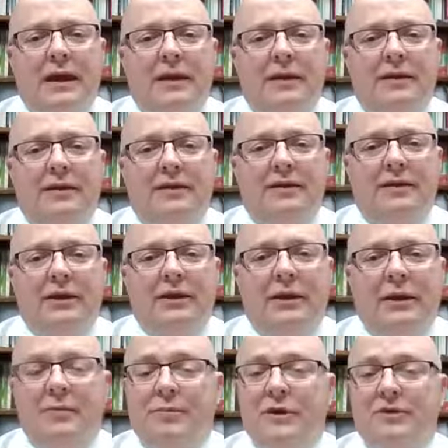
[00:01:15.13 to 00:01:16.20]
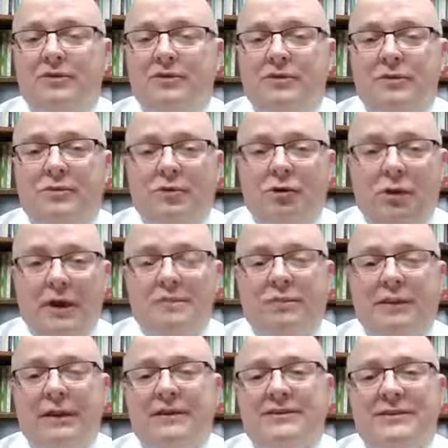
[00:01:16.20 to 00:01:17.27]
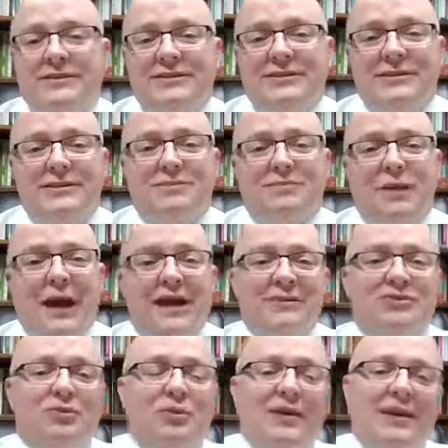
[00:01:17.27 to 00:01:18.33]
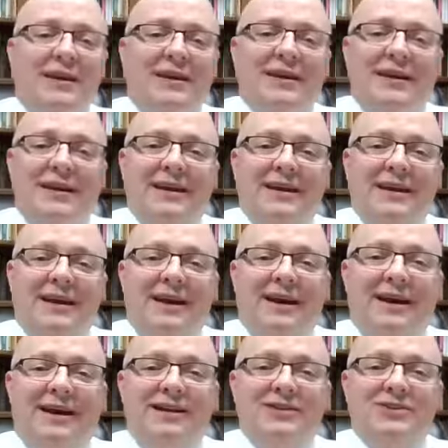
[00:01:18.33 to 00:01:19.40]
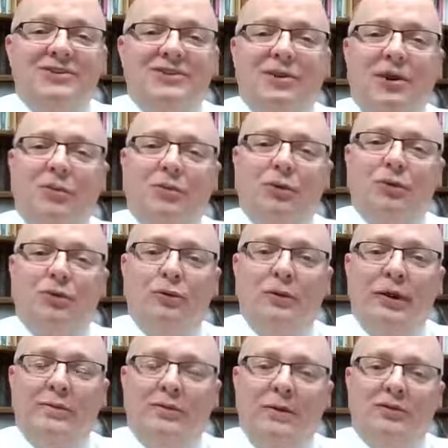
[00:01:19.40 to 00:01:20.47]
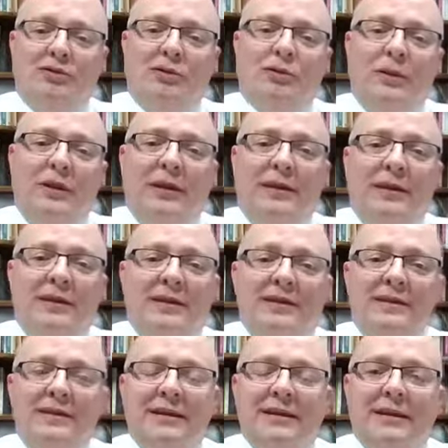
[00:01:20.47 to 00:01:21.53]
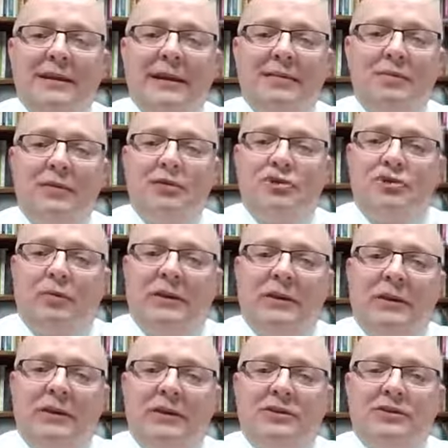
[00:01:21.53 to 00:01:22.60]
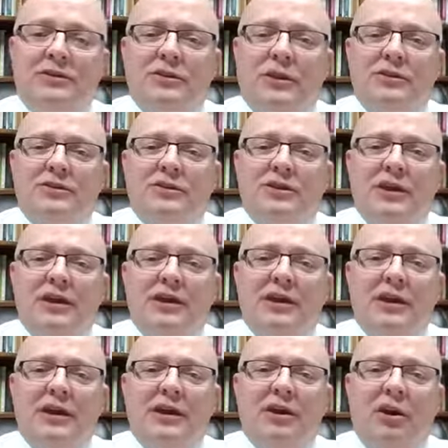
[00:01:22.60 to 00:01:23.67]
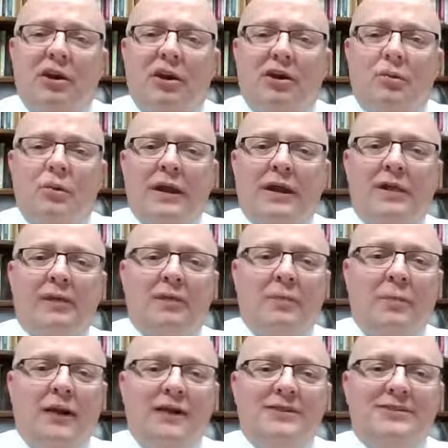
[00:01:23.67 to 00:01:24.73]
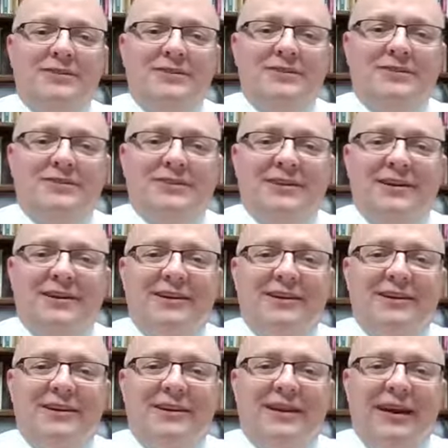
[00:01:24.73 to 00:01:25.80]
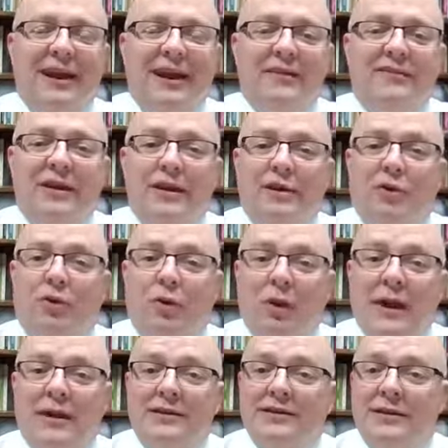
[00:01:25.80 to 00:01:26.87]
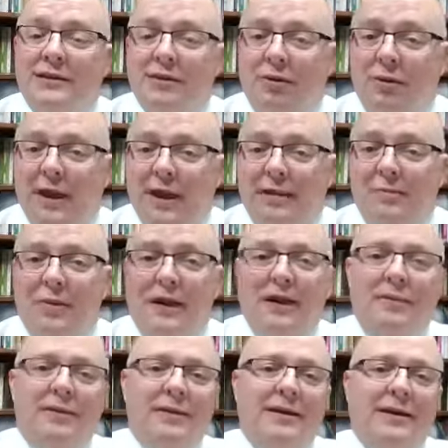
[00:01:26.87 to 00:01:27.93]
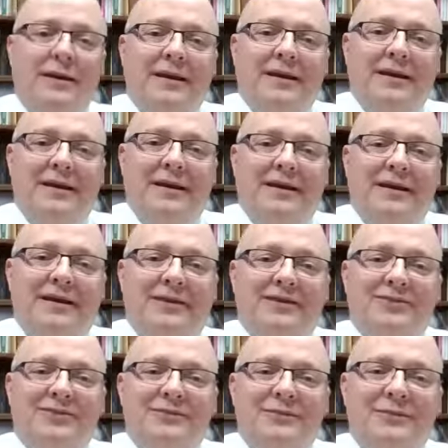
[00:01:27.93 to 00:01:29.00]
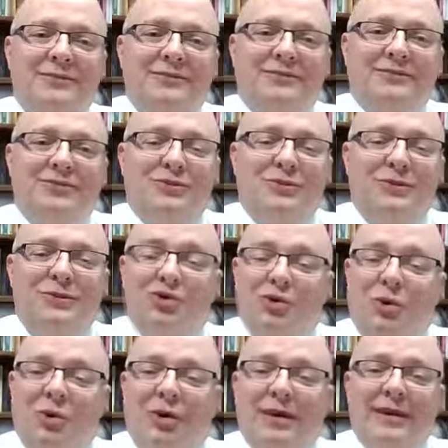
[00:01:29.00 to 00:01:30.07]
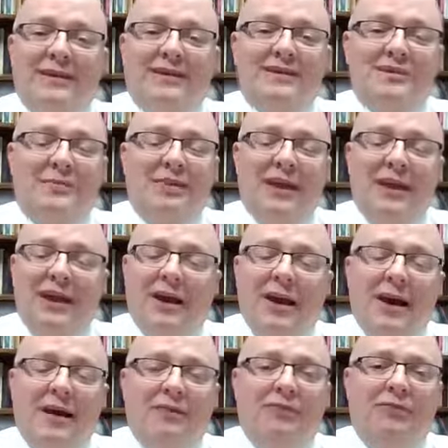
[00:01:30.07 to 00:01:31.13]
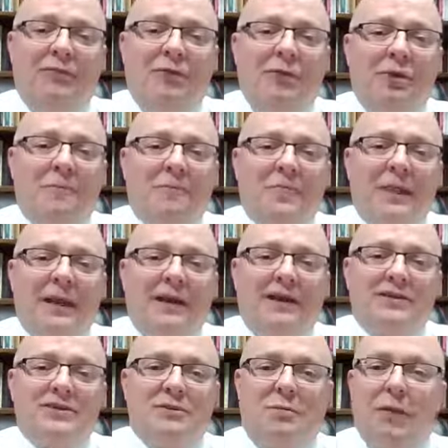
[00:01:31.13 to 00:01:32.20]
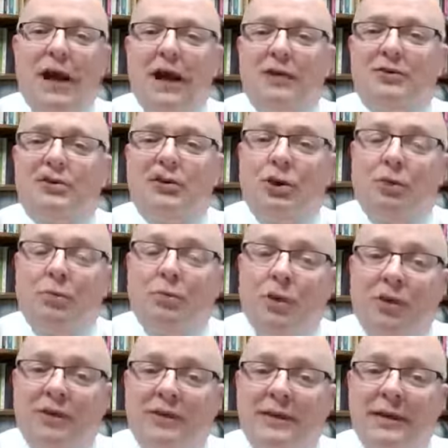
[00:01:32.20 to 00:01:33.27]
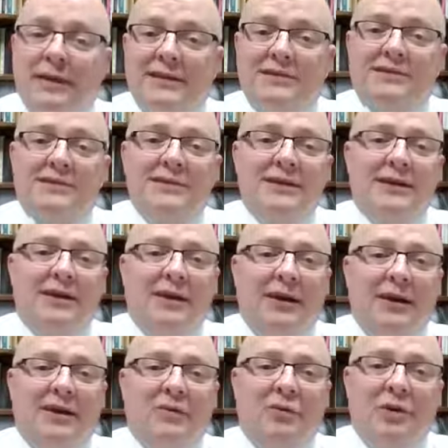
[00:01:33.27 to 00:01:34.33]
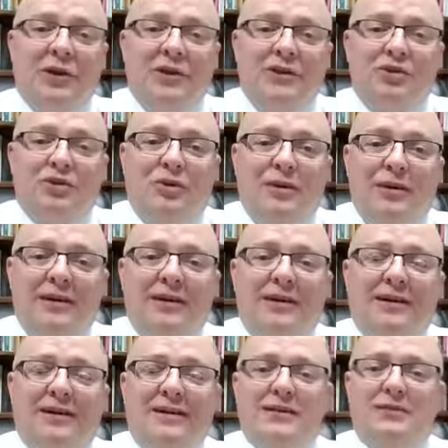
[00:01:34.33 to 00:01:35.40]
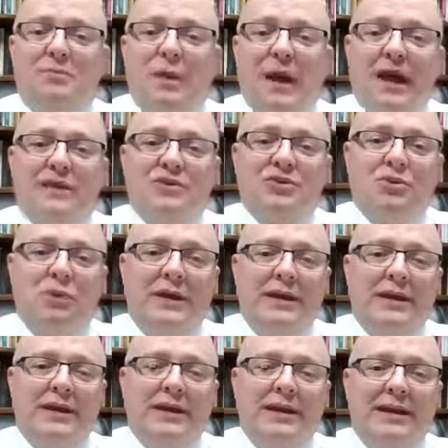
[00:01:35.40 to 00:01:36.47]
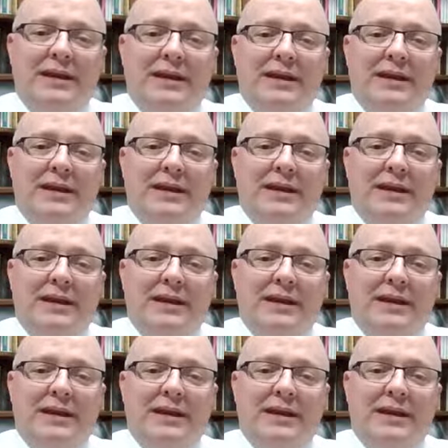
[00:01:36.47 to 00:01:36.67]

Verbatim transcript: Uh, there have been some great blessings this past week uh, some who have been tuning in and have been joining us in our study on a regular basis uh, have a great grandbaby uh, to to enjoy and to thank God for. Some milestone birthdays uh, were enjoyed this past week.